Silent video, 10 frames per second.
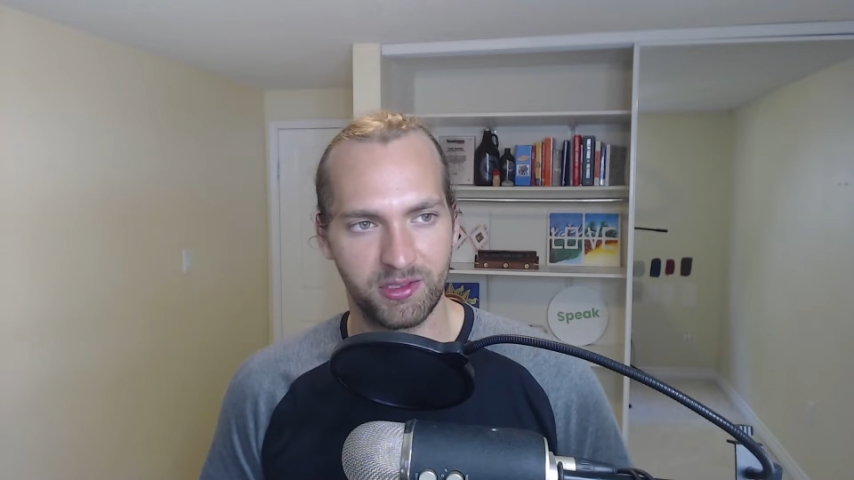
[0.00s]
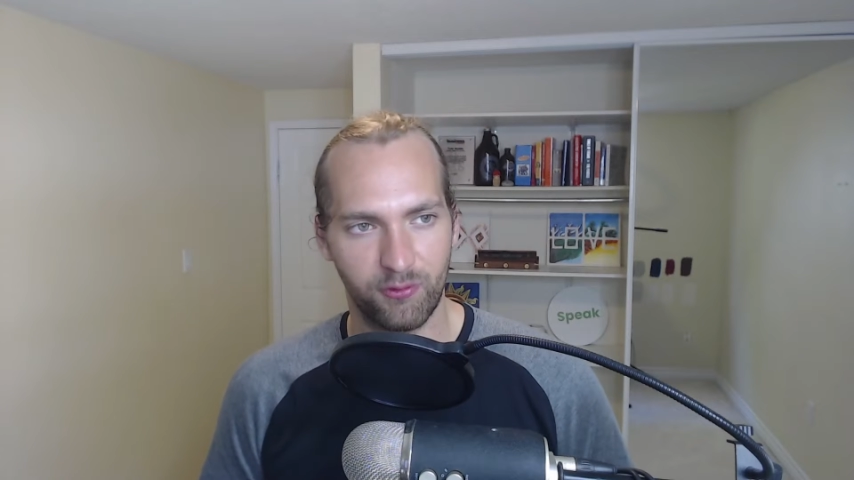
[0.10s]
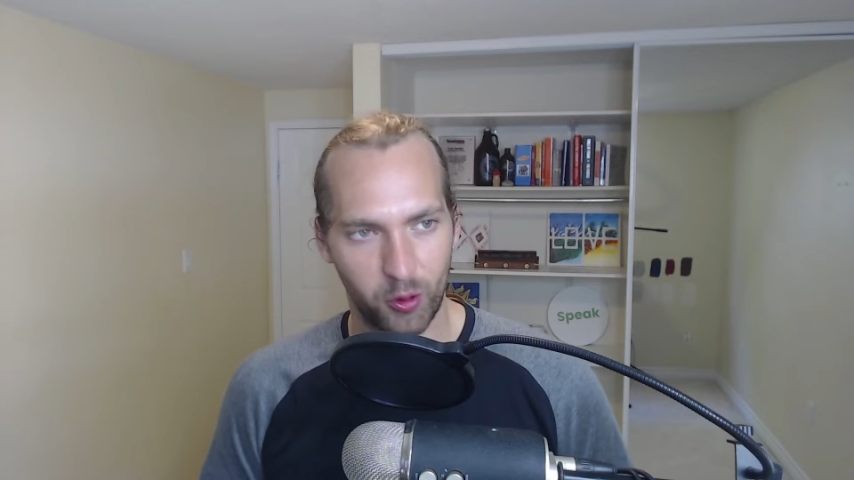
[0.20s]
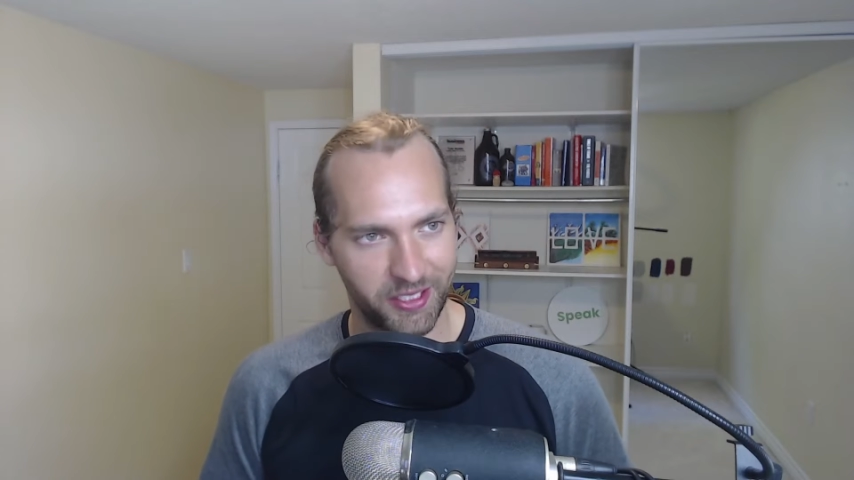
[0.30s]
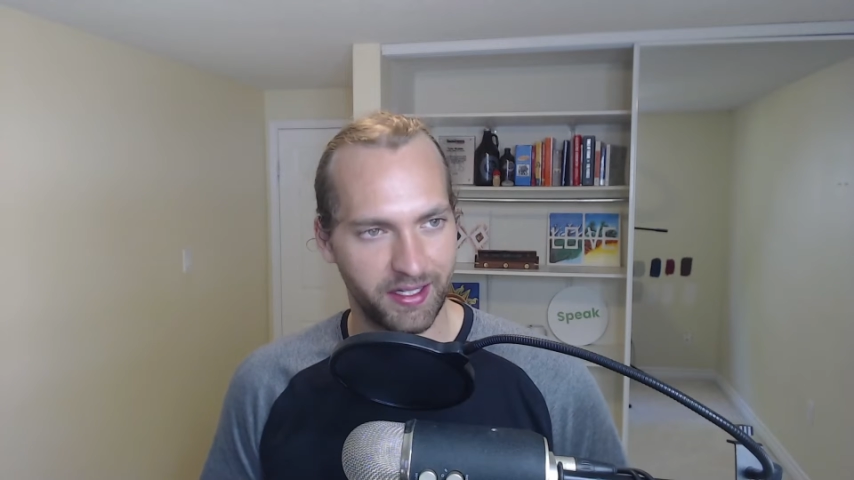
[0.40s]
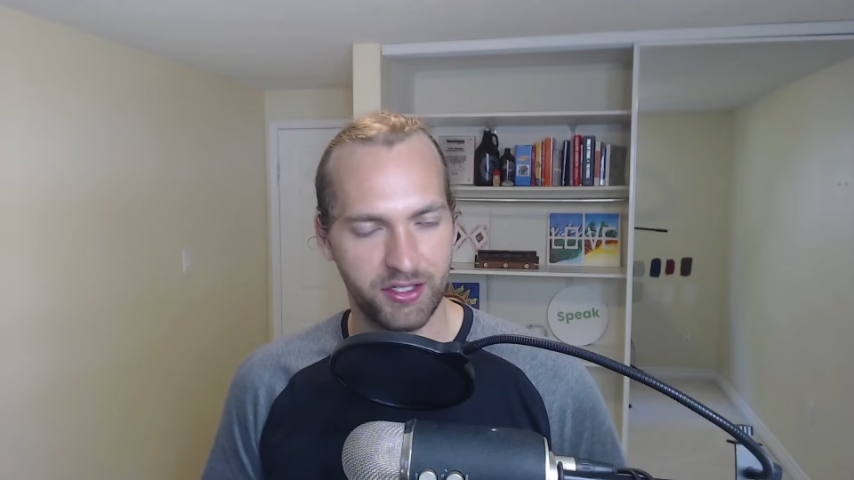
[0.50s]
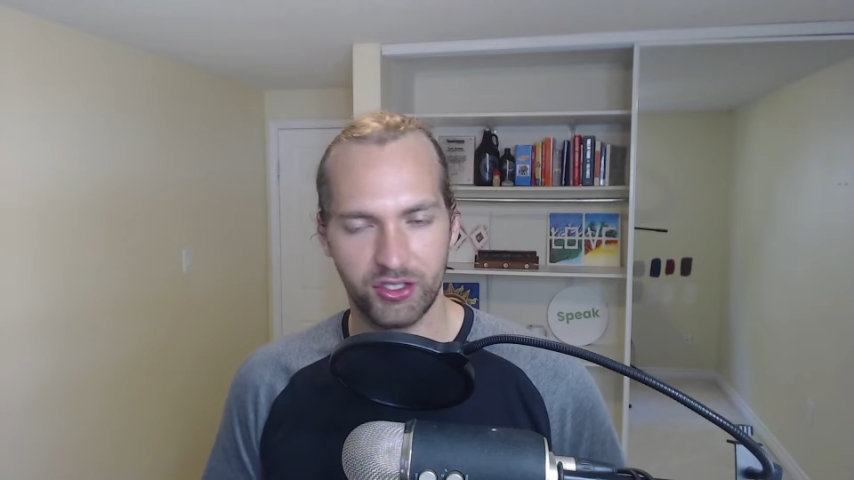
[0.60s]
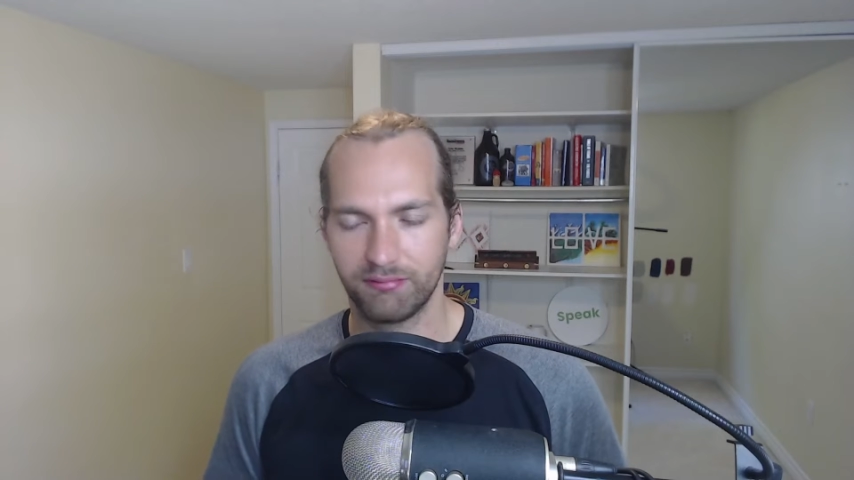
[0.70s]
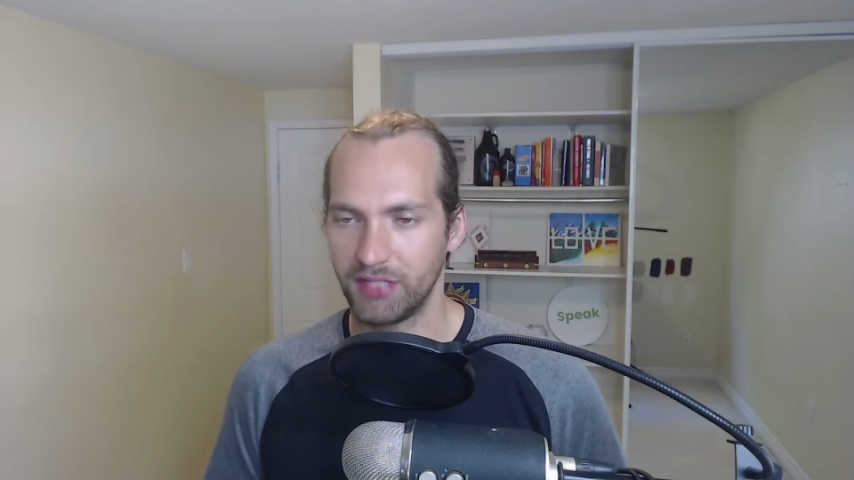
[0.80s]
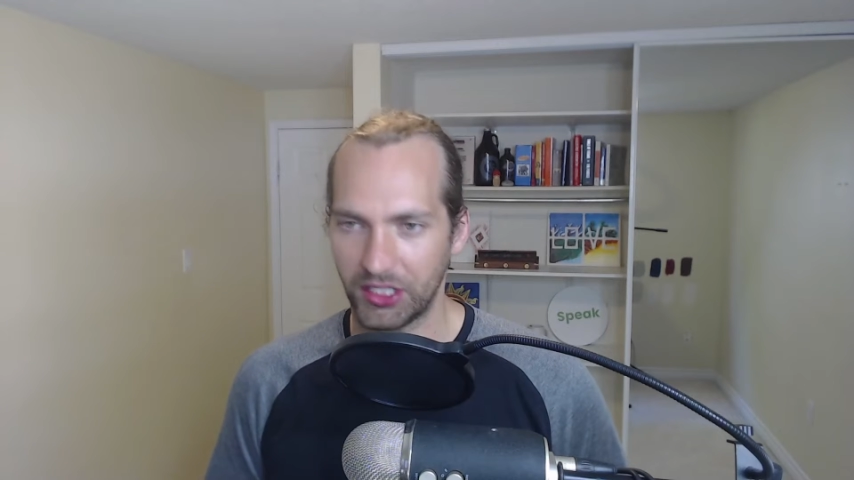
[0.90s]
for
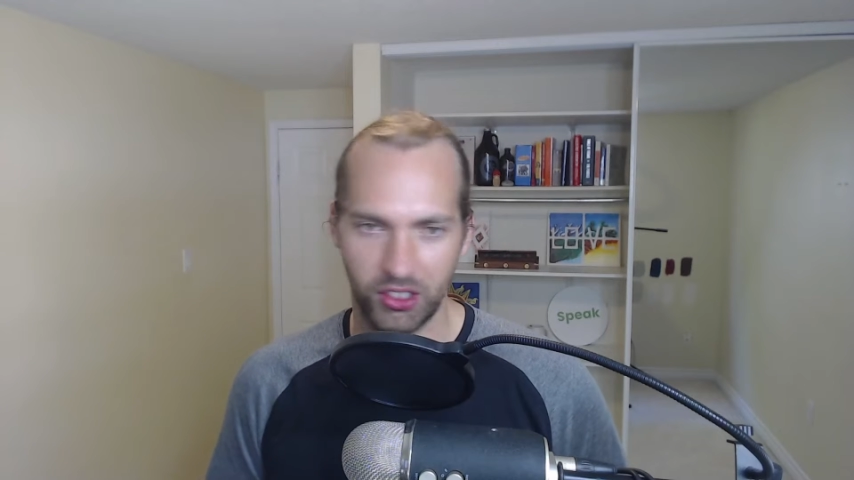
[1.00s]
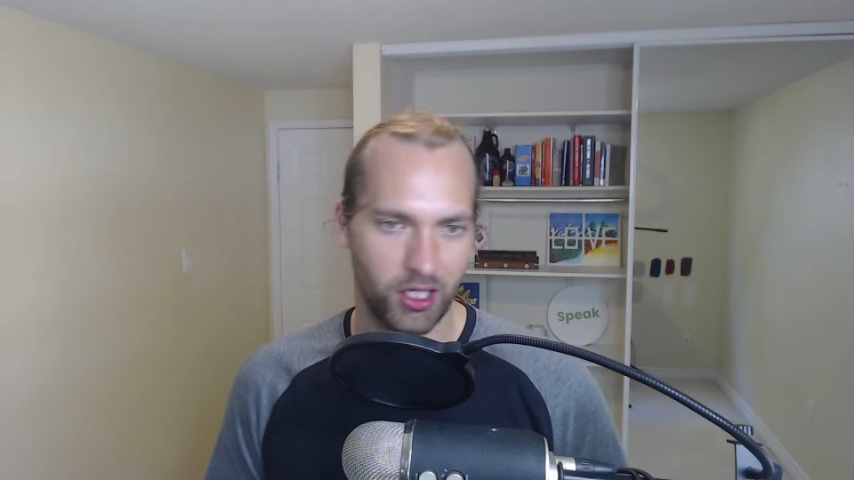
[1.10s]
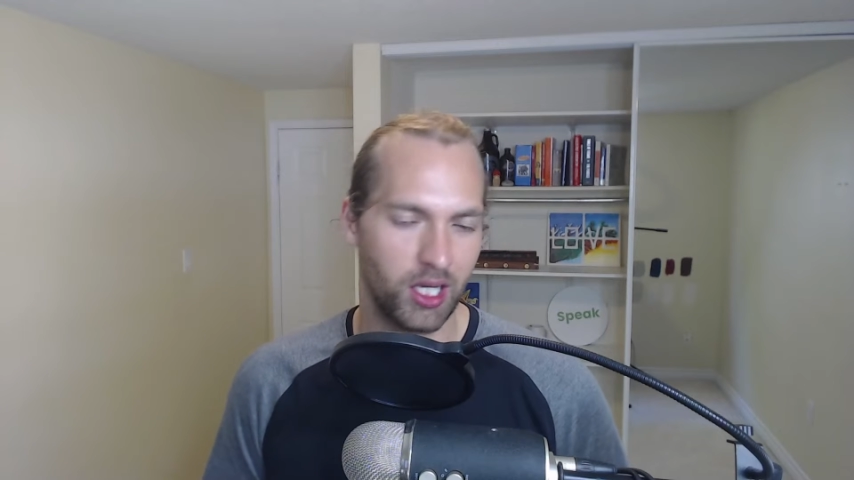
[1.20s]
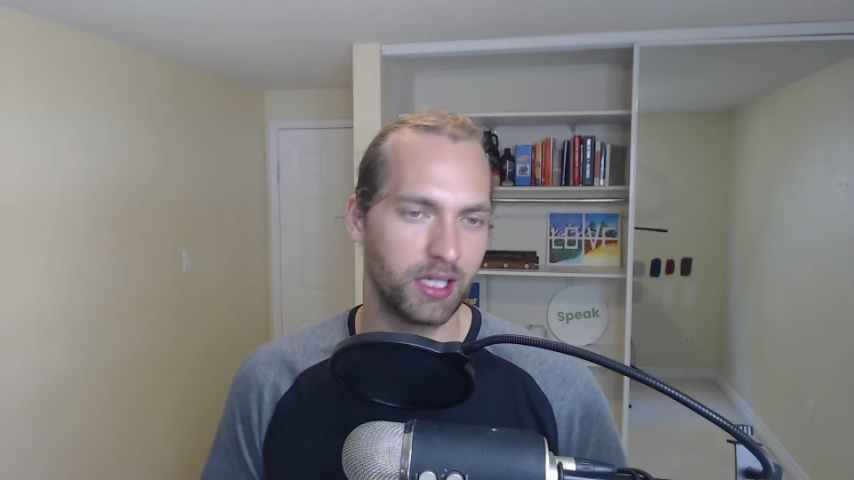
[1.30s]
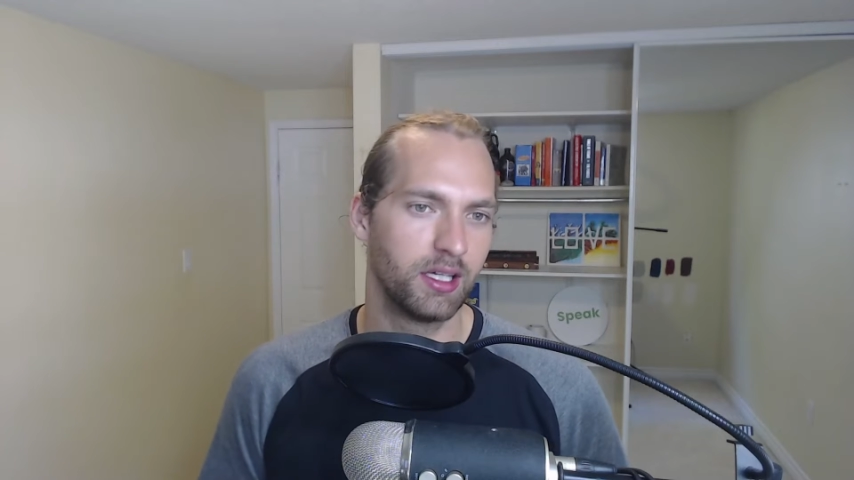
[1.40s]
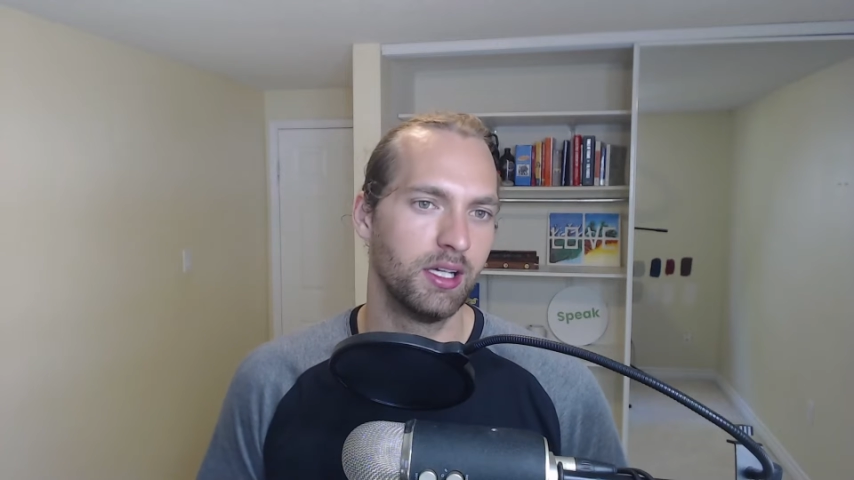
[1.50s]
attention, TikTok,